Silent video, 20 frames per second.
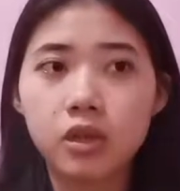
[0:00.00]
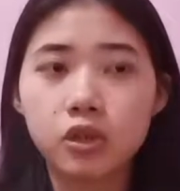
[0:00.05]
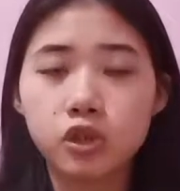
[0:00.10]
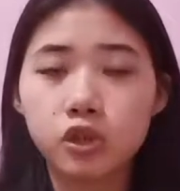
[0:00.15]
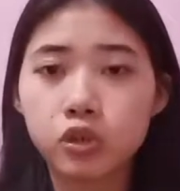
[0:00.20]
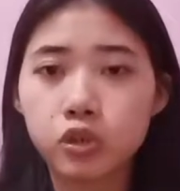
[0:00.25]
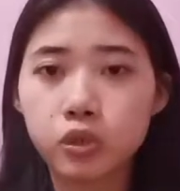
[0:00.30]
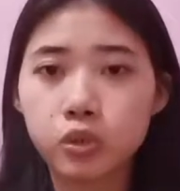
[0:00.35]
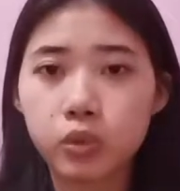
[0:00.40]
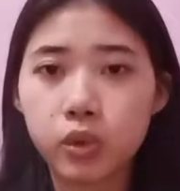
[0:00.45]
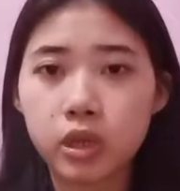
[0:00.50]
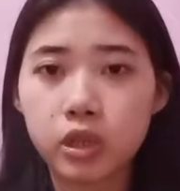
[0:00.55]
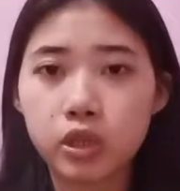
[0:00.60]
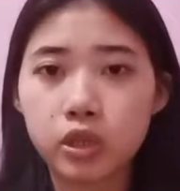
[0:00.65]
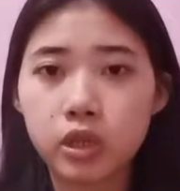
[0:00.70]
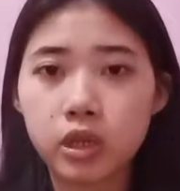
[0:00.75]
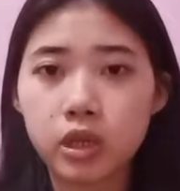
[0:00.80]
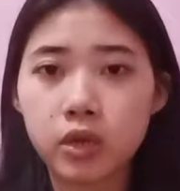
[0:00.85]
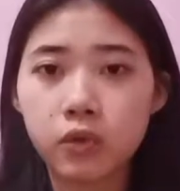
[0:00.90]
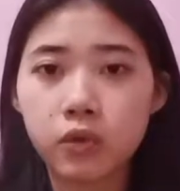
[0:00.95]
choose
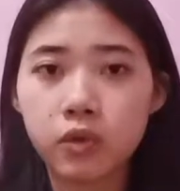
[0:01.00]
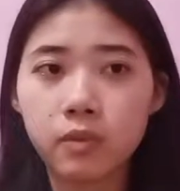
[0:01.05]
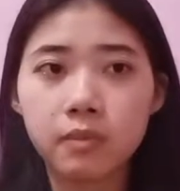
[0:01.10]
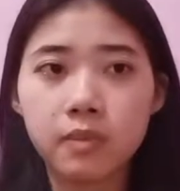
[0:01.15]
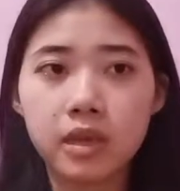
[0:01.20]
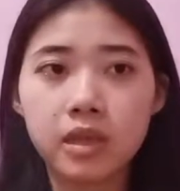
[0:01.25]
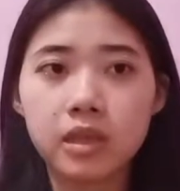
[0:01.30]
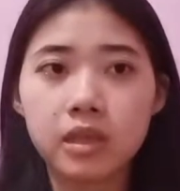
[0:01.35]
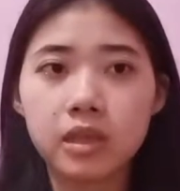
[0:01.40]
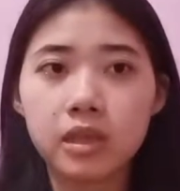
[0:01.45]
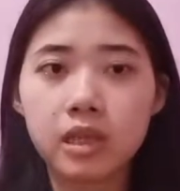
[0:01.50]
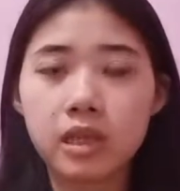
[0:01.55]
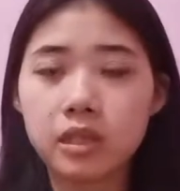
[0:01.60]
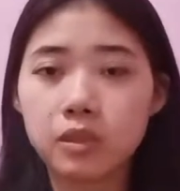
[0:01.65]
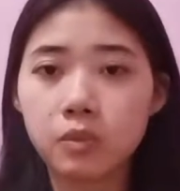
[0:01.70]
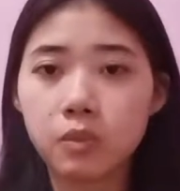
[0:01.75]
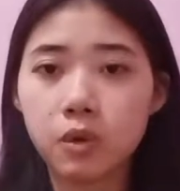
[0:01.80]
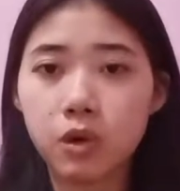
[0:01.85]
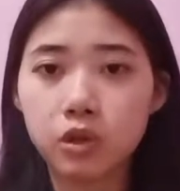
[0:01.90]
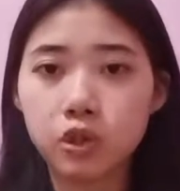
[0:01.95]
which equipment
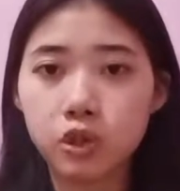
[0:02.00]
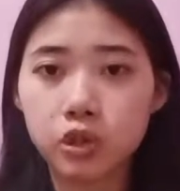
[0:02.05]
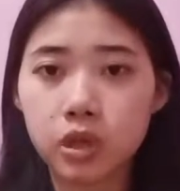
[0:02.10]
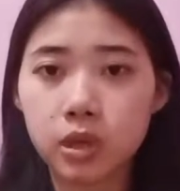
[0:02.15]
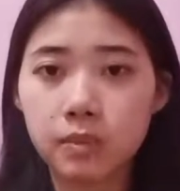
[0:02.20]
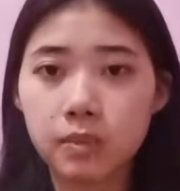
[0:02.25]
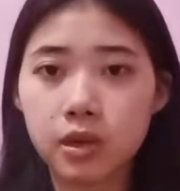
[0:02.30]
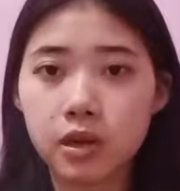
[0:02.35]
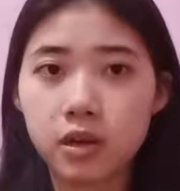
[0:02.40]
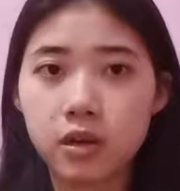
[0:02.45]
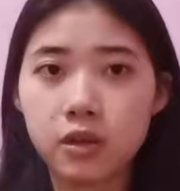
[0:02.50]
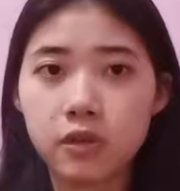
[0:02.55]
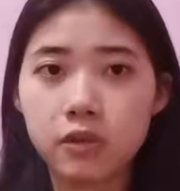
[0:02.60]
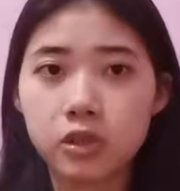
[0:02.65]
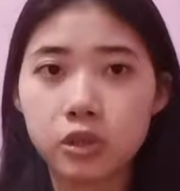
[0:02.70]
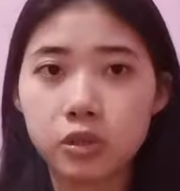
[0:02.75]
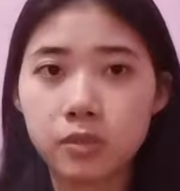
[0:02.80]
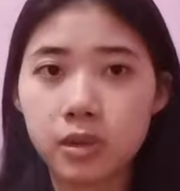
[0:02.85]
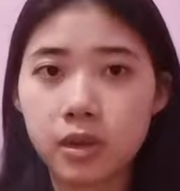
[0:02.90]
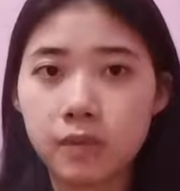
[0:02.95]
is more suitable
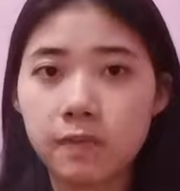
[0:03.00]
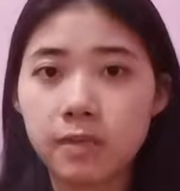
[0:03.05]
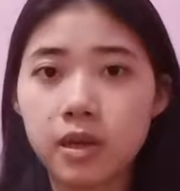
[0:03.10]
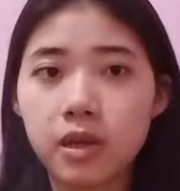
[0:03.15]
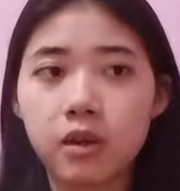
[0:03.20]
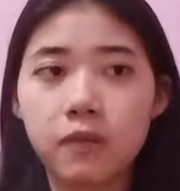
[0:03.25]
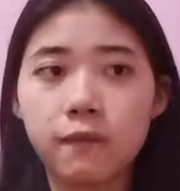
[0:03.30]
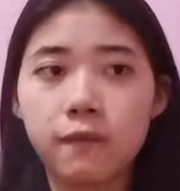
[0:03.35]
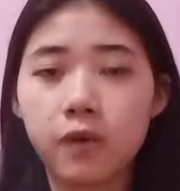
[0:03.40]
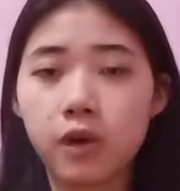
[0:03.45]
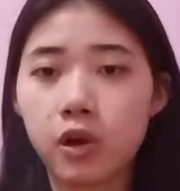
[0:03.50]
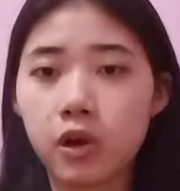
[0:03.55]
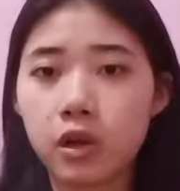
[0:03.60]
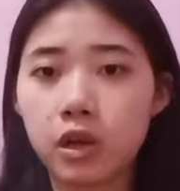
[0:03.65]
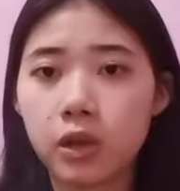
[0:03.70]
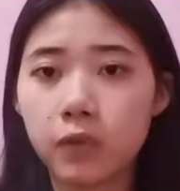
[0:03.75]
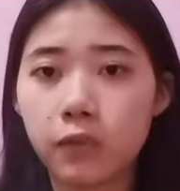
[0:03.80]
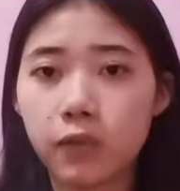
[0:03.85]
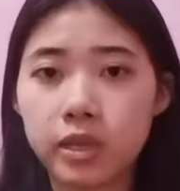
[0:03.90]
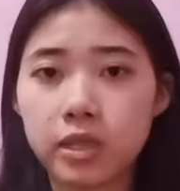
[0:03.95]

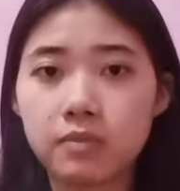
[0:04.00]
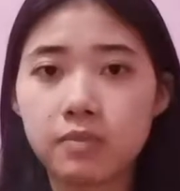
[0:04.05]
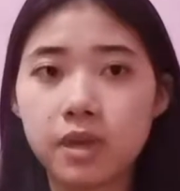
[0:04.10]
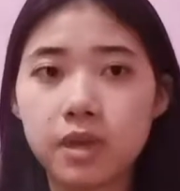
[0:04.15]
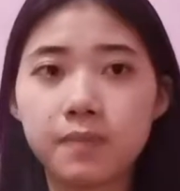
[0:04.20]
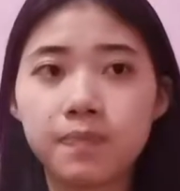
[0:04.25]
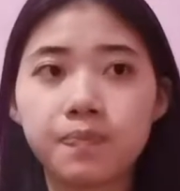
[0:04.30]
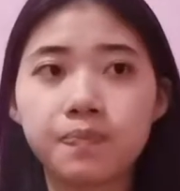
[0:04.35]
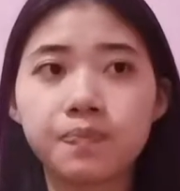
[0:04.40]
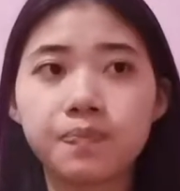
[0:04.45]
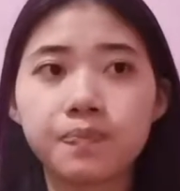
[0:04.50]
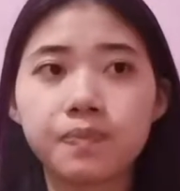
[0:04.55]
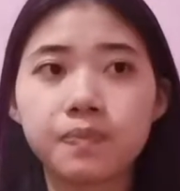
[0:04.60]
for investment.